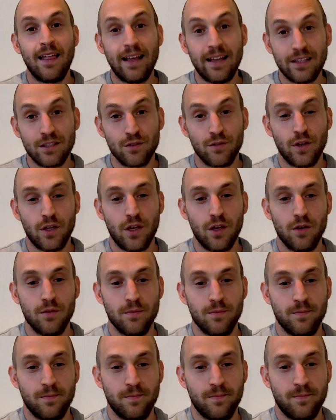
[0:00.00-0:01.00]
It's for
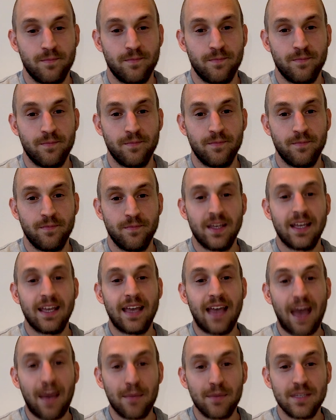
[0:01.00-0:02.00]
you.
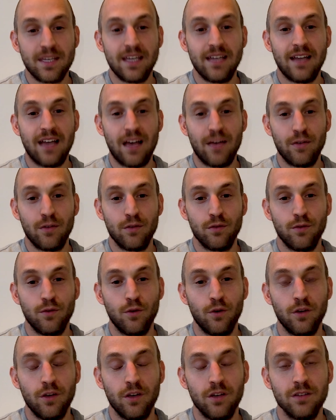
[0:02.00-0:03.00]
Kept in heaven
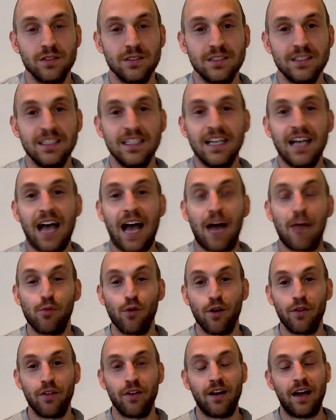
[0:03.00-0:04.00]
for you. Our
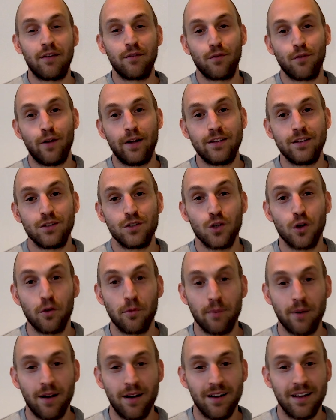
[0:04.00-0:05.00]
brother and friend
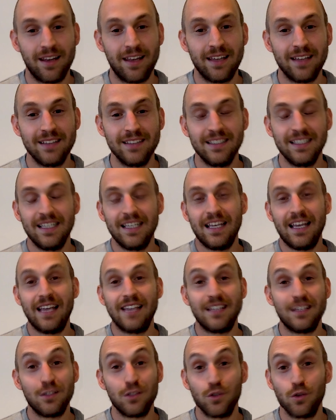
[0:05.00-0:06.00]
John Parkin
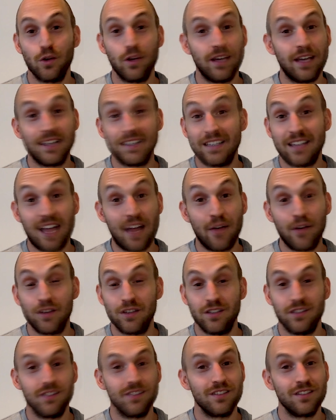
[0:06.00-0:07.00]
is enjoying his
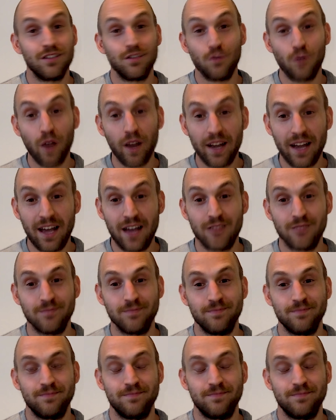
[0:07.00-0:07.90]
inheritance right now.